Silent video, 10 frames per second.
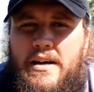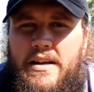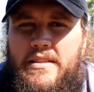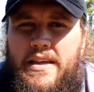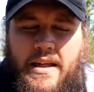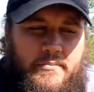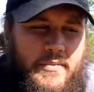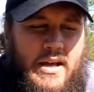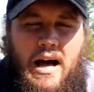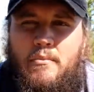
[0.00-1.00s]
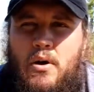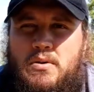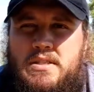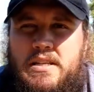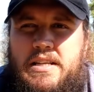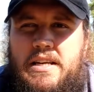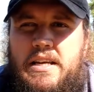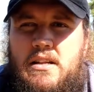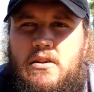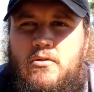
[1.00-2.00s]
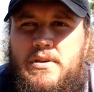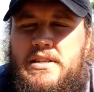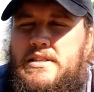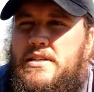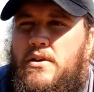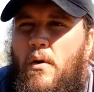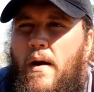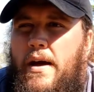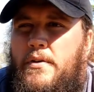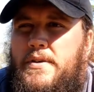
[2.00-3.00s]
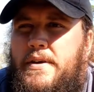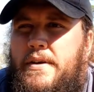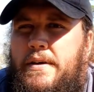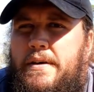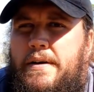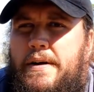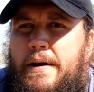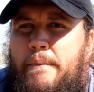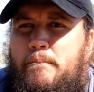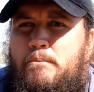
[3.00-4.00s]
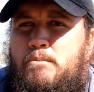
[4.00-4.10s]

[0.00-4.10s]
get that compost to dig in a little bit into the ground, and